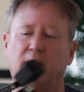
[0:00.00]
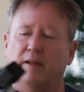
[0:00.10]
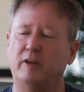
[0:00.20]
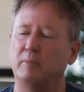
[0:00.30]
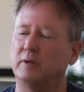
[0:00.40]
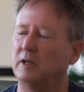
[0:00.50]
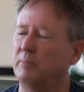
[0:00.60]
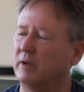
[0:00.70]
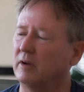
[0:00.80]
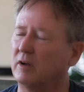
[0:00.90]
Now that I've been
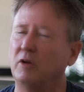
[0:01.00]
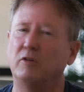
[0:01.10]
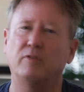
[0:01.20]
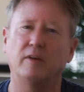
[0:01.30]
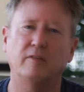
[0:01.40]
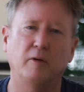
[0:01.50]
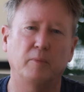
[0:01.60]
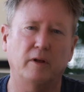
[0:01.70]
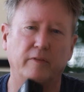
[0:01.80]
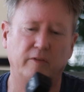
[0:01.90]
jumping a closed face
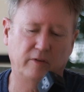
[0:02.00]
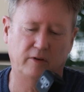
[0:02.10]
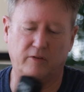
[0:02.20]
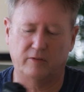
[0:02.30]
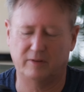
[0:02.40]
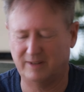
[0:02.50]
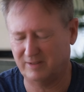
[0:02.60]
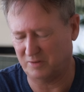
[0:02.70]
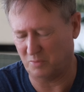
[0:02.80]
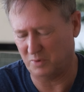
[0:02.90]
helmet all these years, I
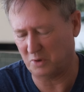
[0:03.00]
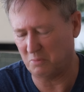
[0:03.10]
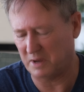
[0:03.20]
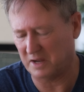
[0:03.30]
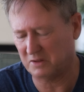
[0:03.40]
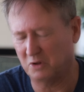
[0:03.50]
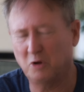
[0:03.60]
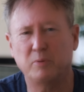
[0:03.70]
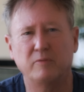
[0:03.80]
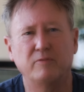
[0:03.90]
just don't want to go back to an
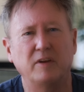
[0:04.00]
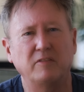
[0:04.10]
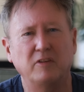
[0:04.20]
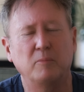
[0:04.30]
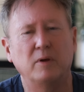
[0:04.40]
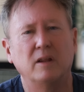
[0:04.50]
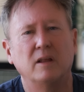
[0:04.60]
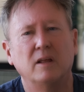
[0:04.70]
open face helmet.